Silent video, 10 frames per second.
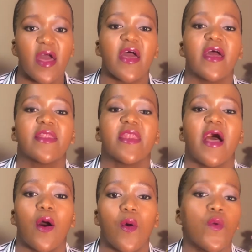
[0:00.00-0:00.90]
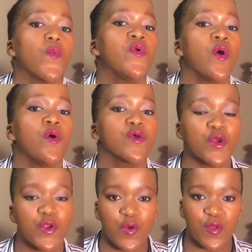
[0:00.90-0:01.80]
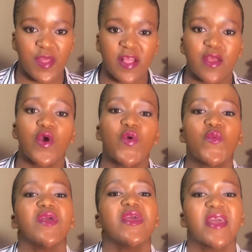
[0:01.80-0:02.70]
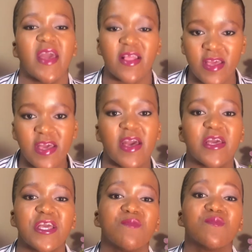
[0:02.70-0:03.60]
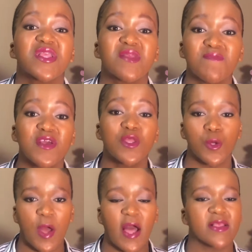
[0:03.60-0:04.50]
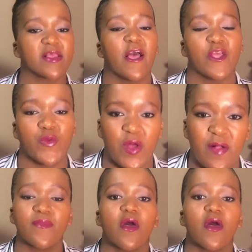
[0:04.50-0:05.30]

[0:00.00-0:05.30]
and now we also know that we can hear Him speak to us as well.